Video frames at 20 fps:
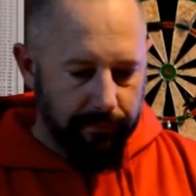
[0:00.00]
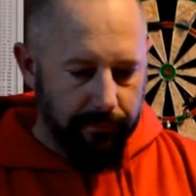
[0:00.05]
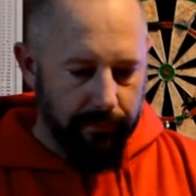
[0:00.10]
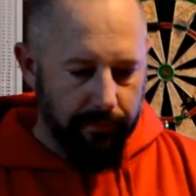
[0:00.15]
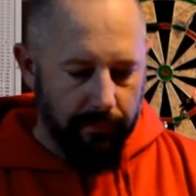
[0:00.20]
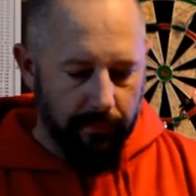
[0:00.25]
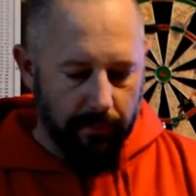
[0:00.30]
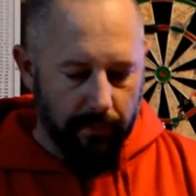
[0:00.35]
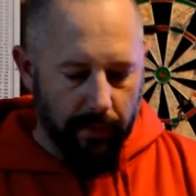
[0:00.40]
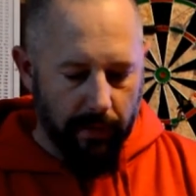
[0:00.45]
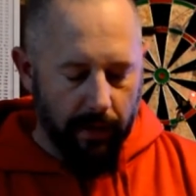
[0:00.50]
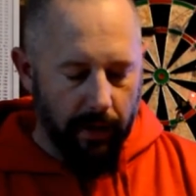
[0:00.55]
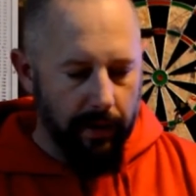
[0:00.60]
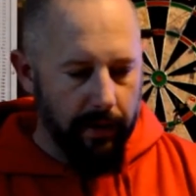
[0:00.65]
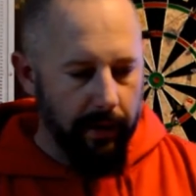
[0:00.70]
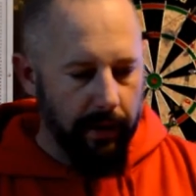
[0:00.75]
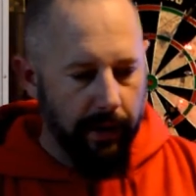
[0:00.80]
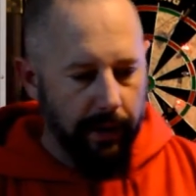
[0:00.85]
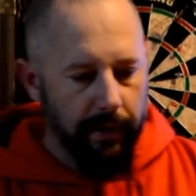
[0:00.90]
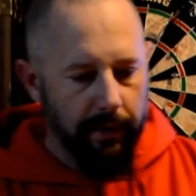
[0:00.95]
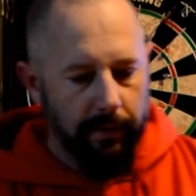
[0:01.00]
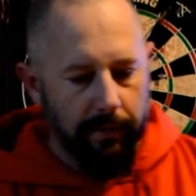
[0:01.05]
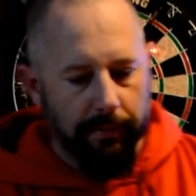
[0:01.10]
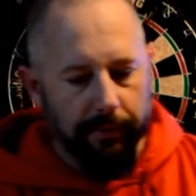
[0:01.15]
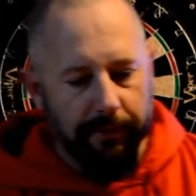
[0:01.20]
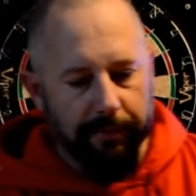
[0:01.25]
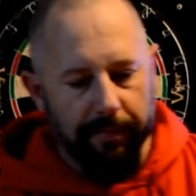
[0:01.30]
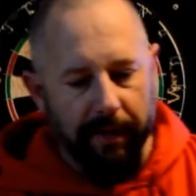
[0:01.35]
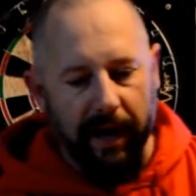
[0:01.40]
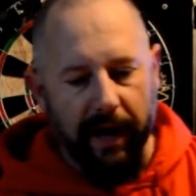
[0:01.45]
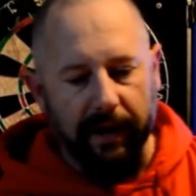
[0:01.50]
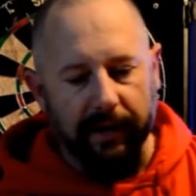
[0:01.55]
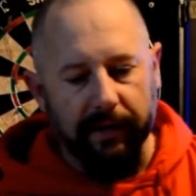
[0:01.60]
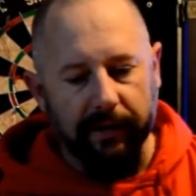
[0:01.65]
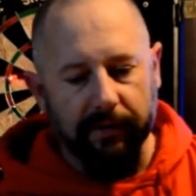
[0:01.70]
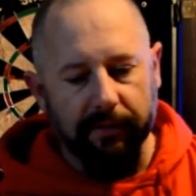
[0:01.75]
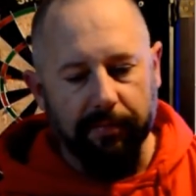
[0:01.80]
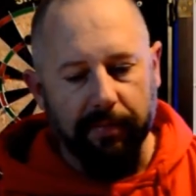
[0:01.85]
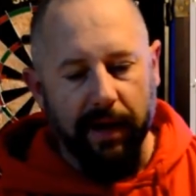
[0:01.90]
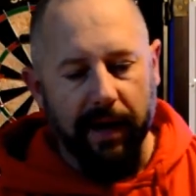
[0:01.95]
Alright, let's pack
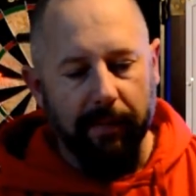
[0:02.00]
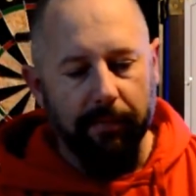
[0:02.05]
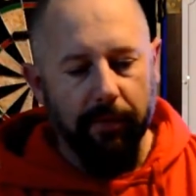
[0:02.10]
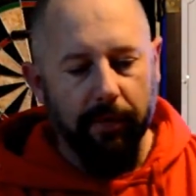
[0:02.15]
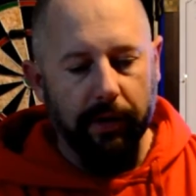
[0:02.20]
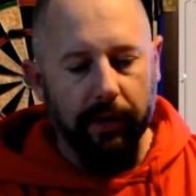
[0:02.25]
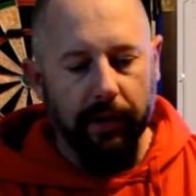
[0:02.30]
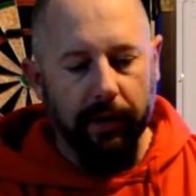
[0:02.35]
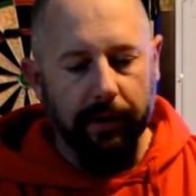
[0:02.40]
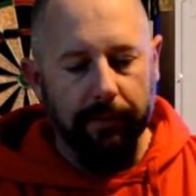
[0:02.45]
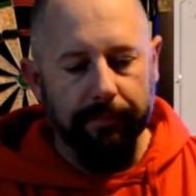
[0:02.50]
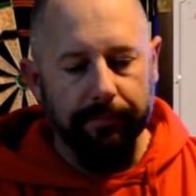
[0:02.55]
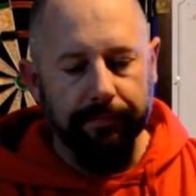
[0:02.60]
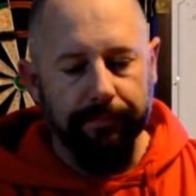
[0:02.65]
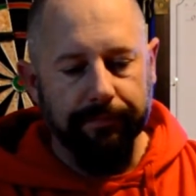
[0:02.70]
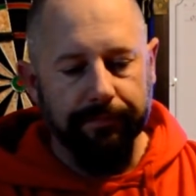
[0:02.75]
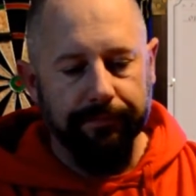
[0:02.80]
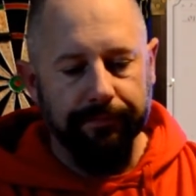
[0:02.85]
this bad boy up.